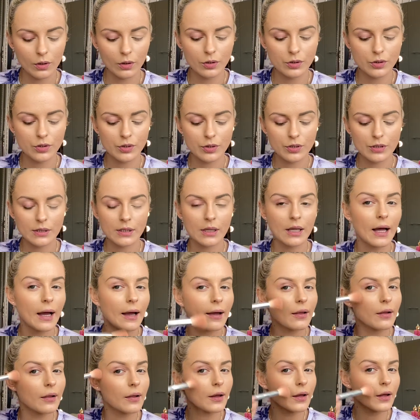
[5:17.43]
just
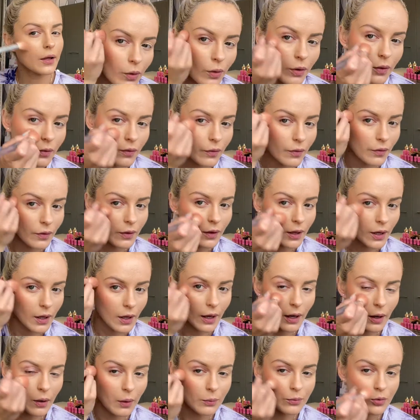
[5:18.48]
slightly. You can see
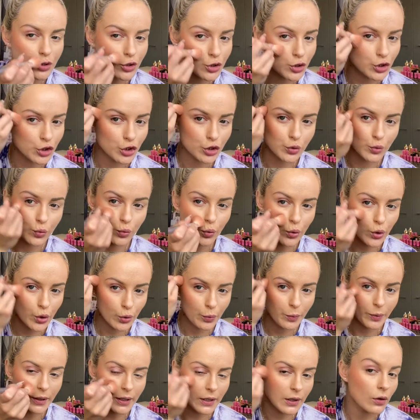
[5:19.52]
how I'm just
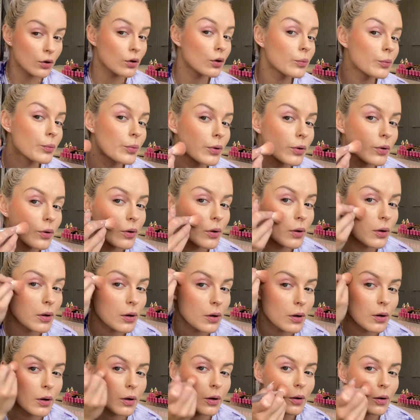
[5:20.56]
swooping it up
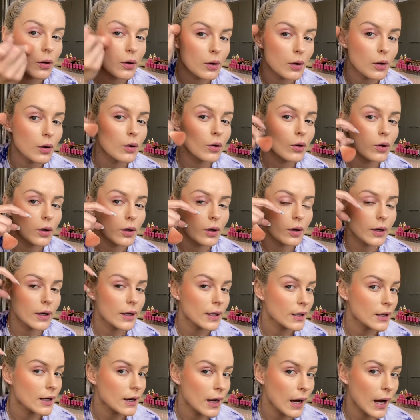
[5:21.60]

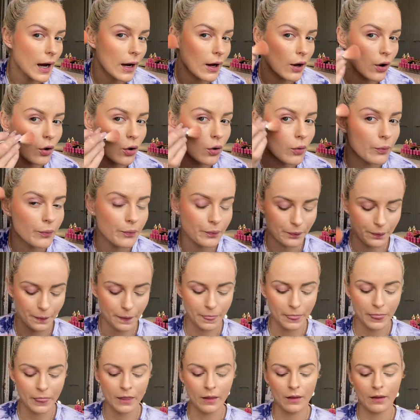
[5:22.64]
in an angle.
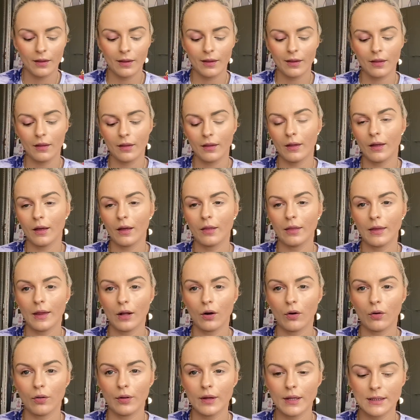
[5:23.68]
And then
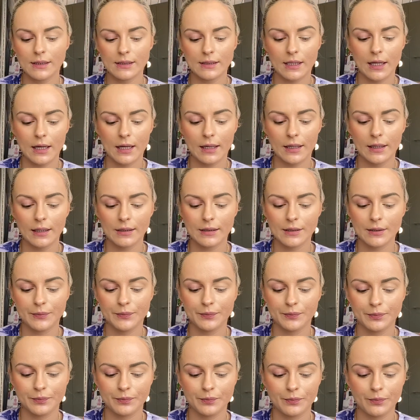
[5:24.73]
on this side,
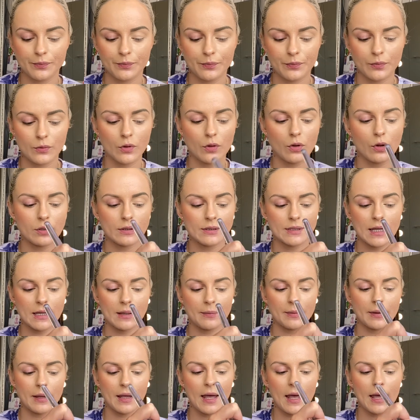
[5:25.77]
not
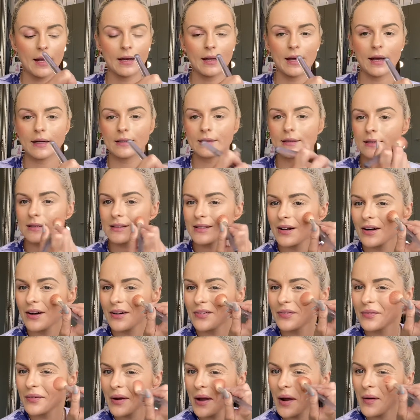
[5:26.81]
tapping any excess off,
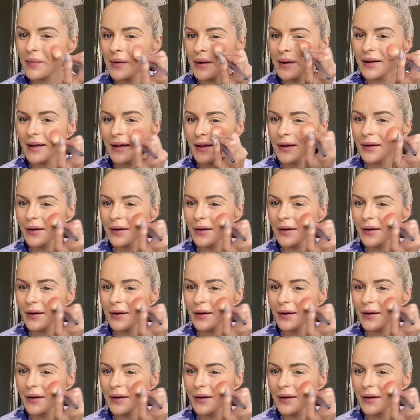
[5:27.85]
we're going